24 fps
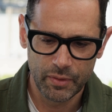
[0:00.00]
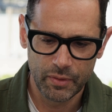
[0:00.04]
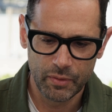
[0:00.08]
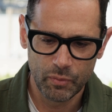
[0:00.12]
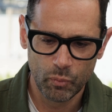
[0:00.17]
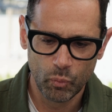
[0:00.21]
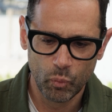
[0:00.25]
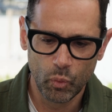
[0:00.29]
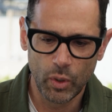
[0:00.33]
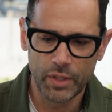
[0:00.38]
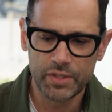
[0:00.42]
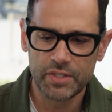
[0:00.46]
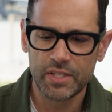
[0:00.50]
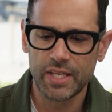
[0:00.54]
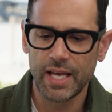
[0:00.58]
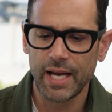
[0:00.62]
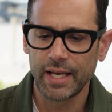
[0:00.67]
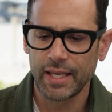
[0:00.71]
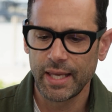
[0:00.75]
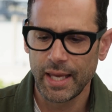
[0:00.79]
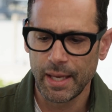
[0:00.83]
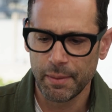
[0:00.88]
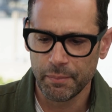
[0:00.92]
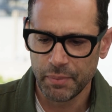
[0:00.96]
once
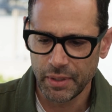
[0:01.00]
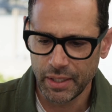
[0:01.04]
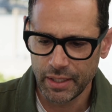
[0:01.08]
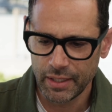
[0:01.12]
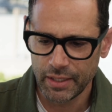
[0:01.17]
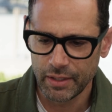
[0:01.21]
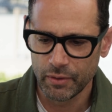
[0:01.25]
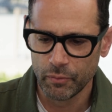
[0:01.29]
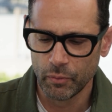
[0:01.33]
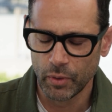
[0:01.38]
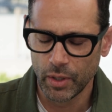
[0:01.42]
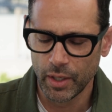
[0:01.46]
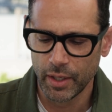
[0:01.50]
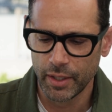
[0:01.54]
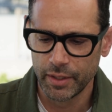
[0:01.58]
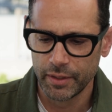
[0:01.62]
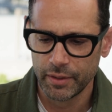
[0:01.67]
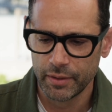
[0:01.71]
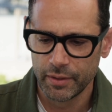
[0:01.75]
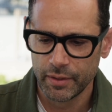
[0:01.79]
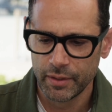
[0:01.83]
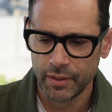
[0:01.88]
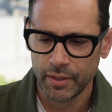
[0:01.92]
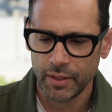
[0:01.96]
that campaign had
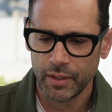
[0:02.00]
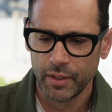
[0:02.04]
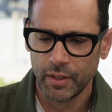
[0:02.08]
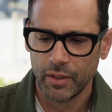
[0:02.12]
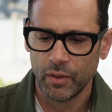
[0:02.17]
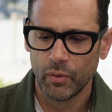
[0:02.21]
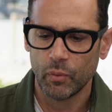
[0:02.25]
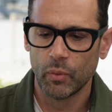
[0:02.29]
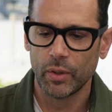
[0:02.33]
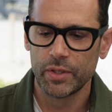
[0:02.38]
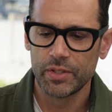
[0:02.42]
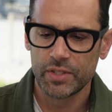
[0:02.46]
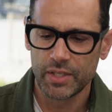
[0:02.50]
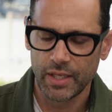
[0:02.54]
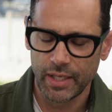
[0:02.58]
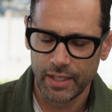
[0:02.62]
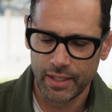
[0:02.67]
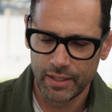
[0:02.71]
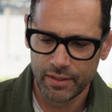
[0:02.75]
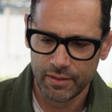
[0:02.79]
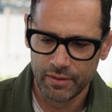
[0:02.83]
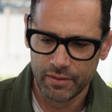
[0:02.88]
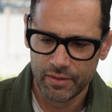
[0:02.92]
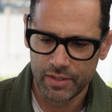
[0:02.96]
run, once I
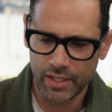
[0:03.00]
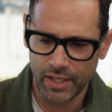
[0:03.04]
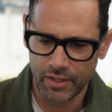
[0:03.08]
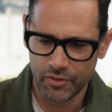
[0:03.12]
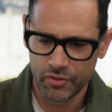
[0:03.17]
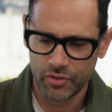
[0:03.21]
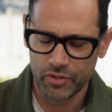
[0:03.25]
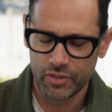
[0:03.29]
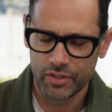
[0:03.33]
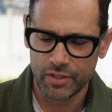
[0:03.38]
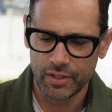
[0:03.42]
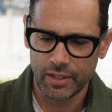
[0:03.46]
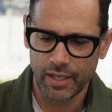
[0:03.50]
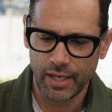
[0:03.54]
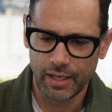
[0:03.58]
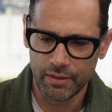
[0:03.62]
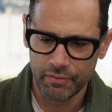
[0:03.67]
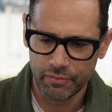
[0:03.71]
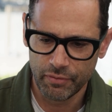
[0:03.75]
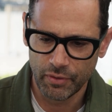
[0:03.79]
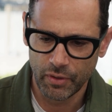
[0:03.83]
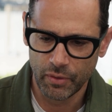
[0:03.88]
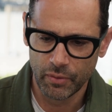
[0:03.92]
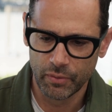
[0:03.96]
had touched
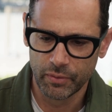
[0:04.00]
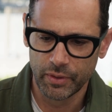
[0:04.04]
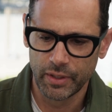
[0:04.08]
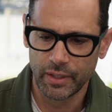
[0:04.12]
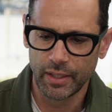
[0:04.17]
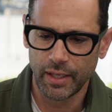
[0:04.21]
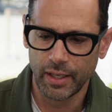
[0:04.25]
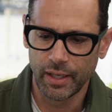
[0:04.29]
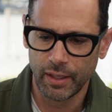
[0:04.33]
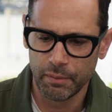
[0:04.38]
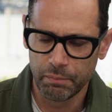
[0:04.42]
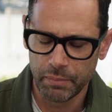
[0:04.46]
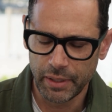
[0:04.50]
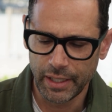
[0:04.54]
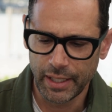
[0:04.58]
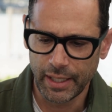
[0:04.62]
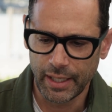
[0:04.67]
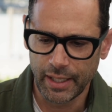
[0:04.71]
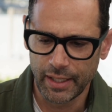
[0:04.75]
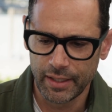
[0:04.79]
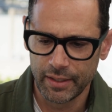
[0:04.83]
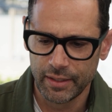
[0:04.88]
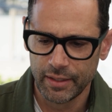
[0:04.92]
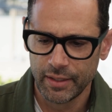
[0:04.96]
iPhone and
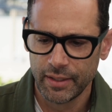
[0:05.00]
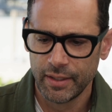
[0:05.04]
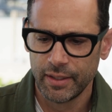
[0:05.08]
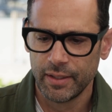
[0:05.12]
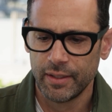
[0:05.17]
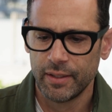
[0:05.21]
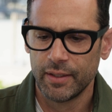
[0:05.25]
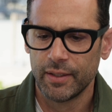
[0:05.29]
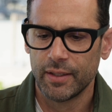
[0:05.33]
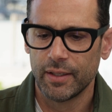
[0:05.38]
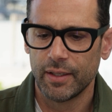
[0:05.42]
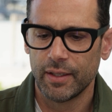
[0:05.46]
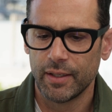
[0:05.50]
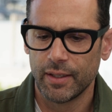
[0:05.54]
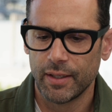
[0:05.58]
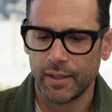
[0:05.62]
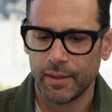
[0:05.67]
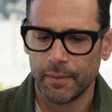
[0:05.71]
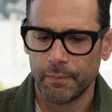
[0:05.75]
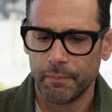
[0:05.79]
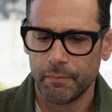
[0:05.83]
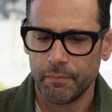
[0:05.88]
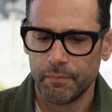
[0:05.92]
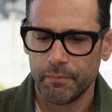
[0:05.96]
iPad,
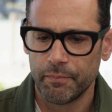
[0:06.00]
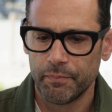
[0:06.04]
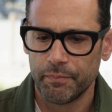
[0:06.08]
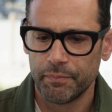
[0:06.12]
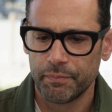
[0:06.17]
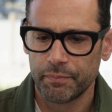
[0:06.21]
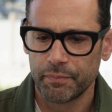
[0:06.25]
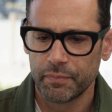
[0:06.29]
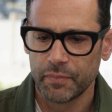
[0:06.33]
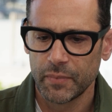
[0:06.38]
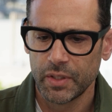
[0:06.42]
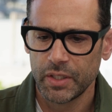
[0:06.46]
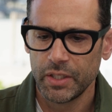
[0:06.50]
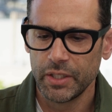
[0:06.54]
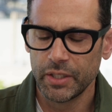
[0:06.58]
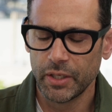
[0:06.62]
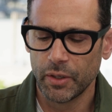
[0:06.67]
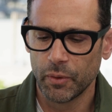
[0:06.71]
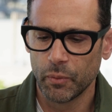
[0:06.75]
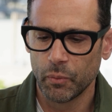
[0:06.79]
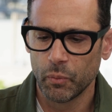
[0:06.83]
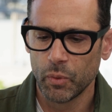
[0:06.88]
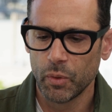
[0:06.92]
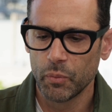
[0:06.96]

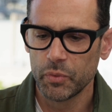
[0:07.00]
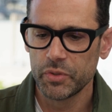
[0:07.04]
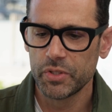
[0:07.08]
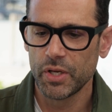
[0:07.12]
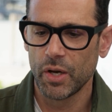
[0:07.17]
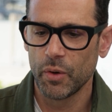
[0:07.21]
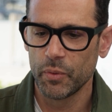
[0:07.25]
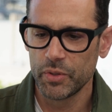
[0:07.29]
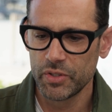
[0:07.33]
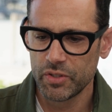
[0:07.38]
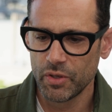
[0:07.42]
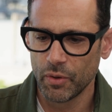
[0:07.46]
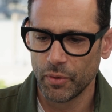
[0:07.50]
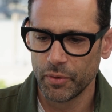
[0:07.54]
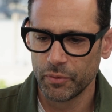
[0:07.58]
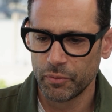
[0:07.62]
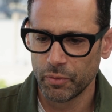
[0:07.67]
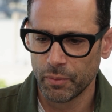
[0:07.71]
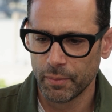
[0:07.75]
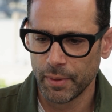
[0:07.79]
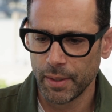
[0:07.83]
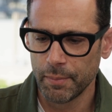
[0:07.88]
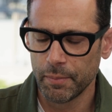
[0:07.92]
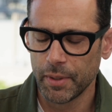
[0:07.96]
what was always going
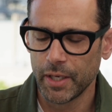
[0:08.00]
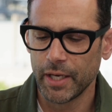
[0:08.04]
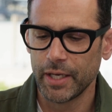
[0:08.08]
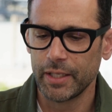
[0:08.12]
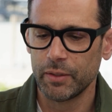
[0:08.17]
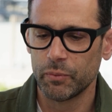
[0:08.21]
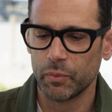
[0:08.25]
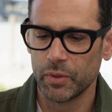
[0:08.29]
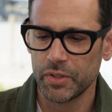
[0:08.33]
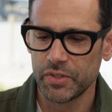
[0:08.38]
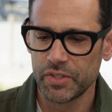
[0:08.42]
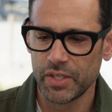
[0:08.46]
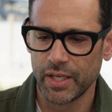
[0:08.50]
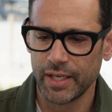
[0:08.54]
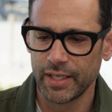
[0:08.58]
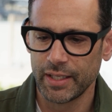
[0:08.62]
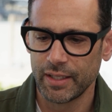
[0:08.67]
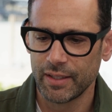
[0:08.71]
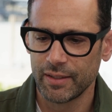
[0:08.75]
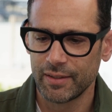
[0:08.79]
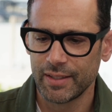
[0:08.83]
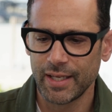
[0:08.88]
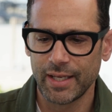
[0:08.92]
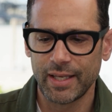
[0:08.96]
through my mind was
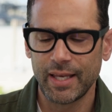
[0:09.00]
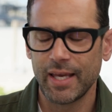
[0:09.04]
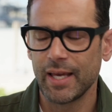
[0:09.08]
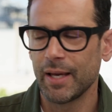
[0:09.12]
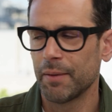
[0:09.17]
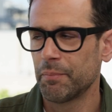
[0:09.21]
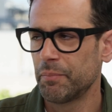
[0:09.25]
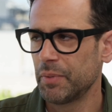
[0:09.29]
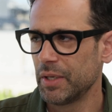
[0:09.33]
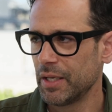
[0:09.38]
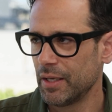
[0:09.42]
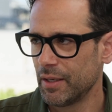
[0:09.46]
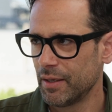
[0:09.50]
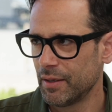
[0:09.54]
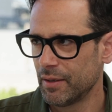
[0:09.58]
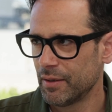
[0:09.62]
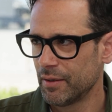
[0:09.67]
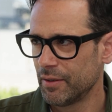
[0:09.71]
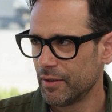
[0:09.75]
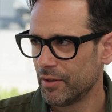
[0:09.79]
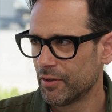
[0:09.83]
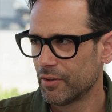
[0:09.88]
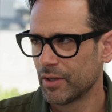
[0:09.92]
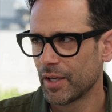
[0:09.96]
like, that can't be,
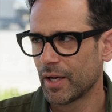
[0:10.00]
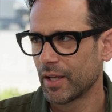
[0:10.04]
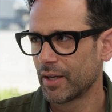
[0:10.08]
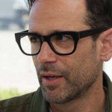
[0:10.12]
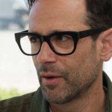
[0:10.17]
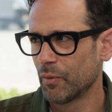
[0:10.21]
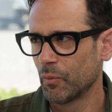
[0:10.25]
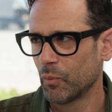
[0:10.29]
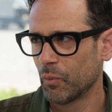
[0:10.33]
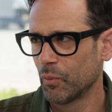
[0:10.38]
you're not a